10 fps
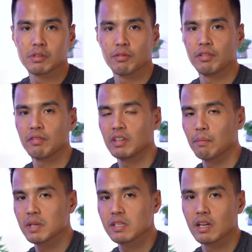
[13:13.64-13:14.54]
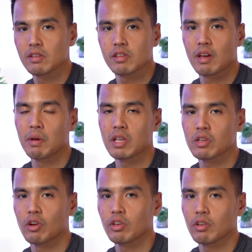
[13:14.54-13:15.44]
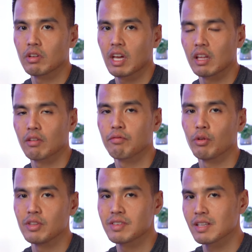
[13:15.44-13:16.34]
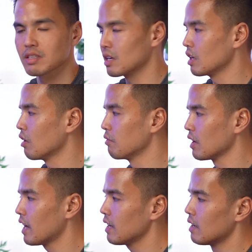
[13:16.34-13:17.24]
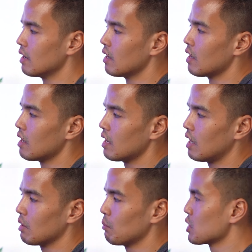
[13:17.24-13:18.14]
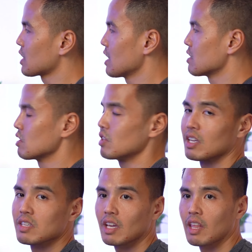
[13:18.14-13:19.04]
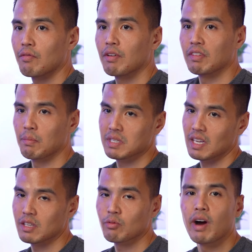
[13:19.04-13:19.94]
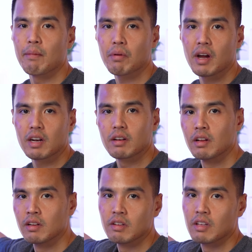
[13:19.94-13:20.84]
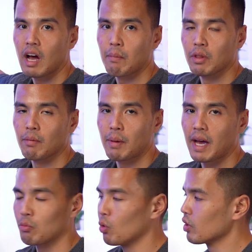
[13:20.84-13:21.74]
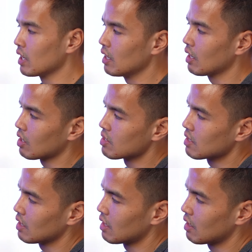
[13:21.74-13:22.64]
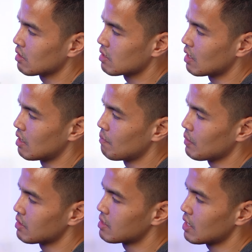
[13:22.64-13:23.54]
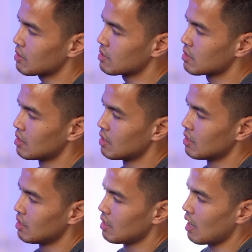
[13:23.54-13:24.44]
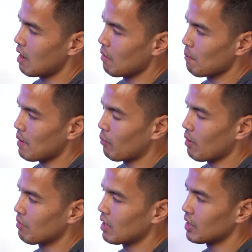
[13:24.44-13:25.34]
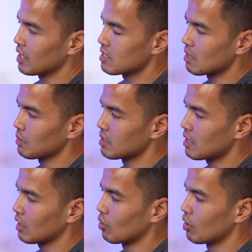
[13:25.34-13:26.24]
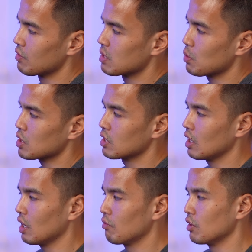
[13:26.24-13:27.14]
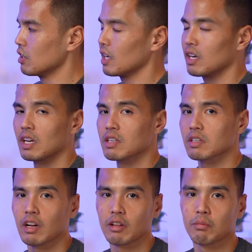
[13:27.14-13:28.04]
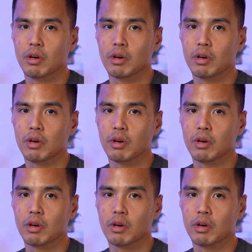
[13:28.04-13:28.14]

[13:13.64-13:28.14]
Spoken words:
to 50%. So that means you're not getting the full intensity of the light. In most cases, you can see there 50% is quite bright. Up on the back wall here, you can see that it's intense. However, that is something to take note of, especially if you need it in silent